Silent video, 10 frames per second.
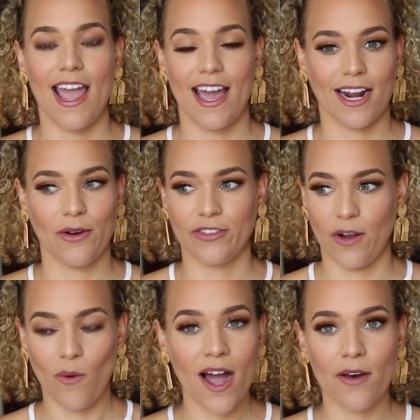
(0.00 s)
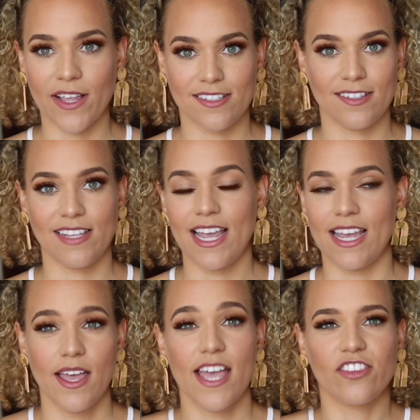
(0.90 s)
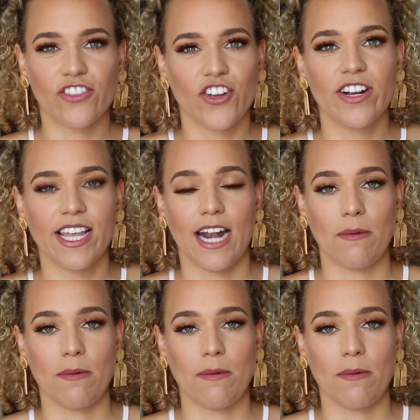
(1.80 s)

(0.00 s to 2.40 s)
And I was like, wow, that's insane. His third kid,